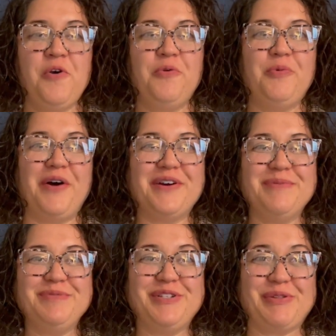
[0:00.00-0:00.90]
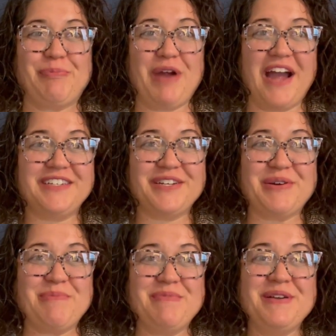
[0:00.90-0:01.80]
Welcome to the
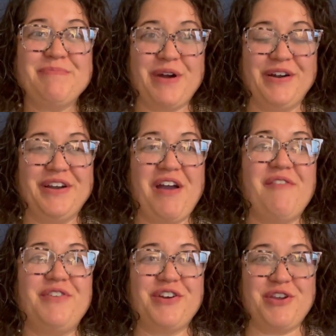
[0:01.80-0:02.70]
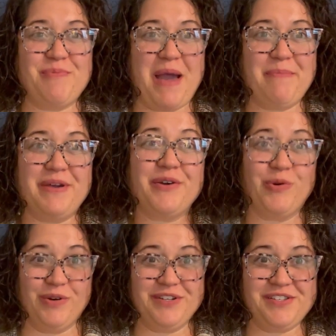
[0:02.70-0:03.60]
Practicum part of your QMAP
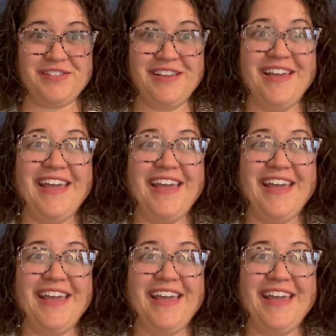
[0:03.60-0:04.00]
course.